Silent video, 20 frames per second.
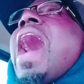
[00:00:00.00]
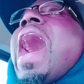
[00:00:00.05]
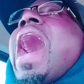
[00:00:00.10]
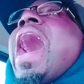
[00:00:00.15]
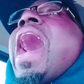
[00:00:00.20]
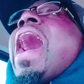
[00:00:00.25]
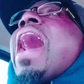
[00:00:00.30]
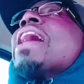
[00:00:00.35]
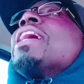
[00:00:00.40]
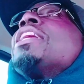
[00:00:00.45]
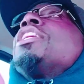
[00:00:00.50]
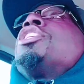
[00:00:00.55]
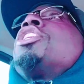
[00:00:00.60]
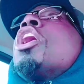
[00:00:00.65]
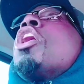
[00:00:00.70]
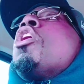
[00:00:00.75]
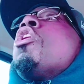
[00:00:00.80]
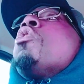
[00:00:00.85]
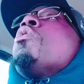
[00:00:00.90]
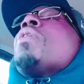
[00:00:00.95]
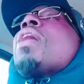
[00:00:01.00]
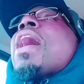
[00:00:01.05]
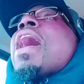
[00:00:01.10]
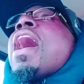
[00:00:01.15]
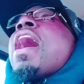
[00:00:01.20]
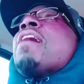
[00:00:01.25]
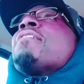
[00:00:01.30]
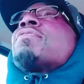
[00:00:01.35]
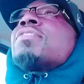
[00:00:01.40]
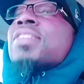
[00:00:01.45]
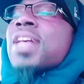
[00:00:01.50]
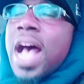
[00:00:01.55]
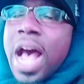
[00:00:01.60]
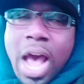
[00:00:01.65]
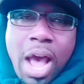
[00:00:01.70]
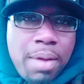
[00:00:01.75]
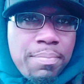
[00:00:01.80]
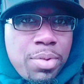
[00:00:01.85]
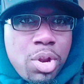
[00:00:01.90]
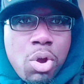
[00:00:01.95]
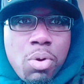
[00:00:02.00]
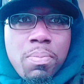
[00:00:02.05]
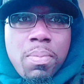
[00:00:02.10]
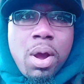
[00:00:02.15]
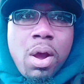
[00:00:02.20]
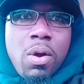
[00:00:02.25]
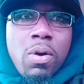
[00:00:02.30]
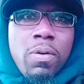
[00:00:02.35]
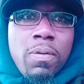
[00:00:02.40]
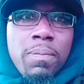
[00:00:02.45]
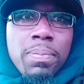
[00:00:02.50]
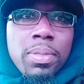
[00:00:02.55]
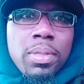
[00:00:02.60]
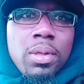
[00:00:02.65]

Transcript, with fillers: I don't have time no more.